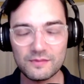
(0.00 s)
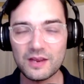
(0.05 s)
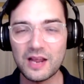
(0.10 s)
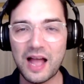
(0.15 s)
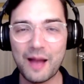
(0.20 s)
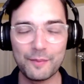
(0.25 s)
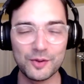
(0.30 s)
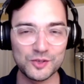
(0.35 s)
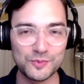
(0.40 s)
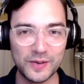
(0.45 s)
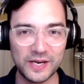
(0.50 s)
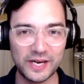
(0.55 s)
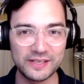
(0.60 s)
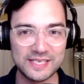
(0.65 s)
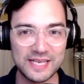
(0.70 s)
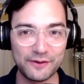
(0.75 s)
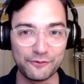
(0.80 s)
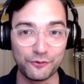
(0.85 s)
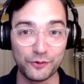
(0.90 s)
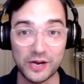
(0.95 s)
how much money does
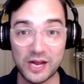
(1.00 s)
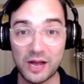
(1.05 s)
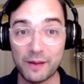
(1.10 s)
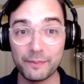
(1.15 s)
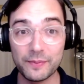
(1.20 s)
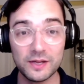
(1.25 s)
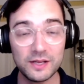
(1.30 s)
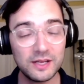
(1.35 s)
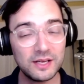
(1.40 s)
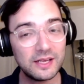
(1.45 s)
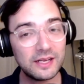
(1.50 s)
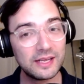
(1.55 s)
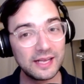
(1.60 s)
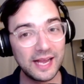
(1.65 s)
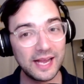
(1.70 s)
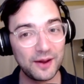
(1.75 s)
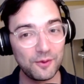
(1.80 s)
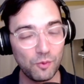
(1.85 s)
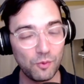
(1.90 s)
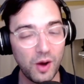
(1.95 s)
that free up
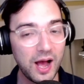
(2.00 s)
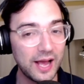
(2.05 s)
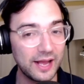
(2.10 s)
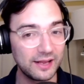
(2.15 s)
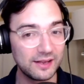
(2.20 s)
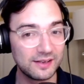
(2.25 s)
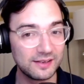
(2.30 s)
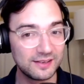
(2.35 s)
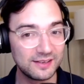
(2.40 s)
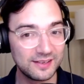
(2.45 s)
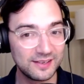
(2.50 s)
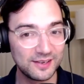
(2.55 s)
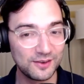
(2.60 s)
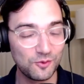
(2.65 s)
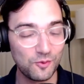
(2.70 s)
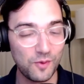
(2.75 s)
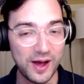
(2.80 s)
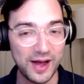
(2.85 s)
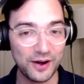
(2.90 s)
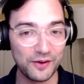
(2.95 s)
and why?
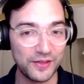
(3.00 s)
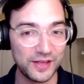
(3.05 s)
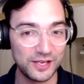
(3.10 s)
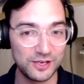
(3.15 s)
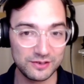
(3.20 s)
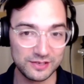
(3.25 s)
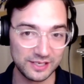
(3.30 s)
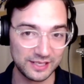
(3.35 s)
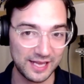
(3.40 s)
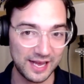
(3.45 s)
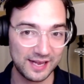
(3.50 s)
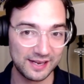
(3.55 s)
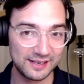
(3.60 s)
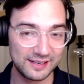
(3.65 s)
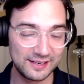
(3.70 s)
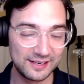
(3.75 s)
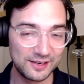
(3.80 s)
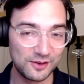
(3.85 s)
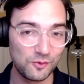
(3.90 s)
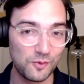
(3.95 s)
Why are they using that?
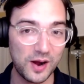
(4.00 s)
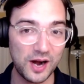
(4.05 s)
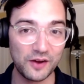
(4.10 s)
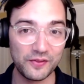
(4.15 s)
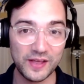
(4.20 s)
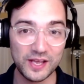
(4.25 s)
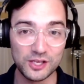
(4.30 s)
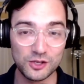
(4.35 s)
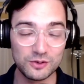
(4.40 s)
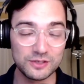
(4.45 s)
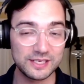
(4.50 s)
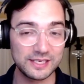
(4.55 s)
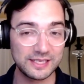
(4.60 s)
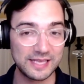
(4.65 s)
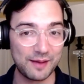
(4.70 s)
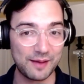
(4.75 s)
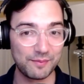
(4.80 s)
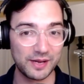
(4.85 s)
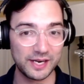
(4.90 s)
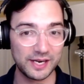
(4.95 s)
Why are they using
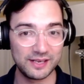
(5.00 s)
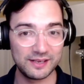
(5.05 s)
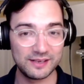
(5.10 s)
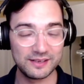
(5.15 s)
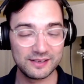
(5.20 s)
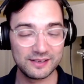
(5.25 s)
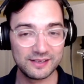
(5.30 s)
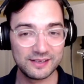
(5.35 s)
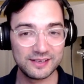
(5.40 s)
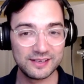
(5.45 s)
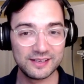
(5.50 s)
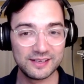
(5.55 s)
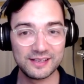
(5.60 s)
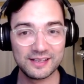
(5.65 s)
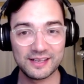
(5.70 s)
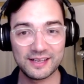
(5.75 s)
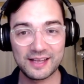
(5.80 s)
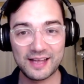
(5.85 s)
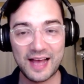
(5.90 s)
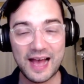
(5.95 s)
that money?
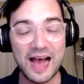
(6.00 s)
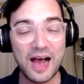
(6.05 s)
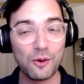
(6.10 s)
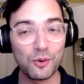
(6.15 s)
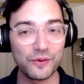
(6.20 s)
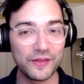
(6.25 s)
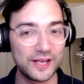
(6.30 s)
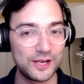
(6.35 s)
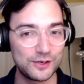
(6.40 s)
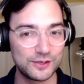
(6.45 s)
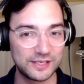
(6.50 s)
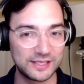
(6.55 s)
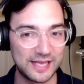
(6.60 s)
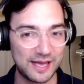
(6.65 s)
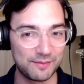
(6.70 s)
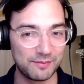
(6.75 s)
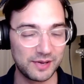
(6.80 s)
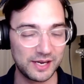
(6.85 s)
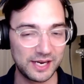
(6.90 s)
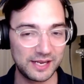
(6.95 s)
How are they using
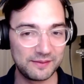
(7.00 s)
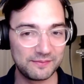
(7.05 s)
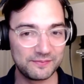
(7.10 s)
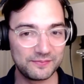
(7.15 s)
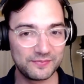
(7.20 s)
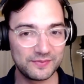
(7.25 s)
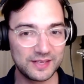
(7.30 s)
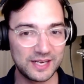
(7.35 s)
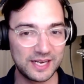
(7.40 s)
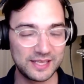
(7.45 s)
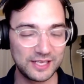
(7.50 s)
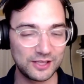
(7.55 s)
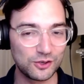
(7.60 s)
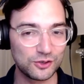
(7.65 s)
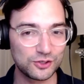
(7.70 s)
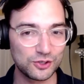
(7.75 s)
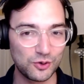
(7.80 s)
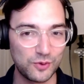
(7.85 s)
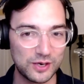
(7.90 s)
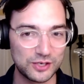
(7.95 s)
that money? I think
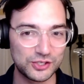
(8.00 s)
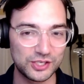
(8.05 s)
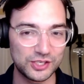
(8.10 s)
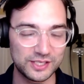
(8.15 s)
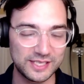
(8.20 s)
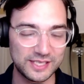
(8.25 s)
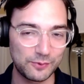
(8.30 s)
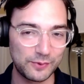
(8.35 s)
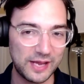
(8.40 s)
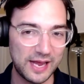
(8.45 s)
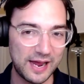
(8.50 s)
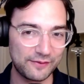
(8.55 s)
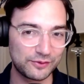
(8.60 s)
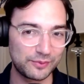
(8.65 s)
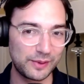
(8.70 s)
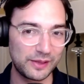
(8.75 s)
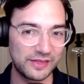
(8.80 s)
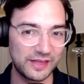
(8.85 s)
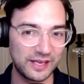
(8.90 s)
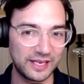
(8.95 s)
those are questions that we have to
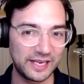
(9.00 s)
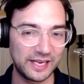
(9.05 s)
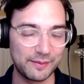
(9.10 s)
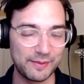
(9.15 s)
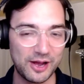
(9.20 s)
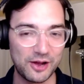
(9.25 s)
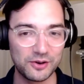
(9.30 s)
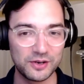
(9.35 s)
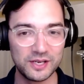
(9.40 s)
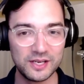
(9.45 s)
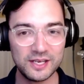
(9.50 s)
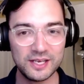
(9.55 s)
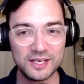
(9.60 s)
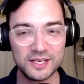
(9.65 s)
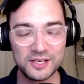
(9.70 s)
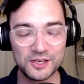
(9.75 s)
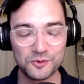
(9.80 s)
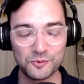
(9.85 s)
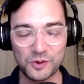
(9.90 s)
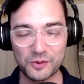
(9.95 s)
be thinking about
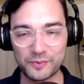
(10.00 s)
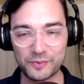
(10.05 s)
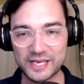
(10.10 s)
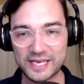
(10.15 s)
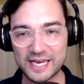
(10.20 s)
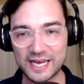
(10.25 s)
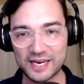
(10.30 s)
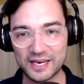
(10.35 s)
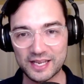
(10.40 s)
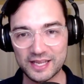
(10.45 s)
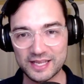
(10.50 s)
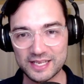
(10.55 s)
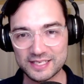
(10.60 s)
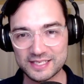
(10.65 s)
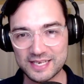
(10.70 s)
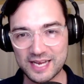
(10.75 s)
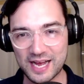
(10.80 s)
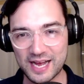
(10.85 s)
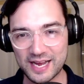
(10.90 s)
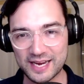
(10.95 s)
when we get
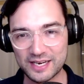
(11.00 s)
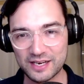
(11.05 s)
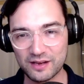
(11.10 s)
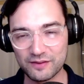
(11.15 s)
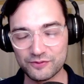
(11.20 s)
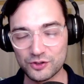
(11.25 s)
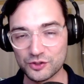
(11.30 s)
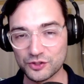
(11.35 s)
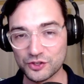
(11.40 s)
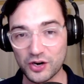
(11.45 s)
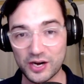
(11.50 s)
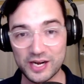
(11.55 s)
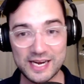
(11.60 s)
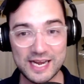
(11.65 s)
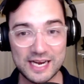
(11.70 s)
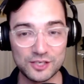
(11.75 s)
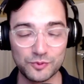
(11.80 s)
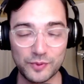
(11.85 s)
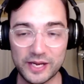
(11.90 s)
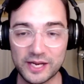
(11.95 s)
this kind of news. All right,
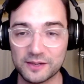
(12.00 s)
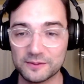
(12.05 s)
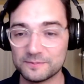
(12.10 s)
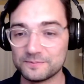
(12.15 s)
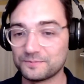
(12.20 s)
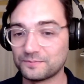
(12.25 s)
next week,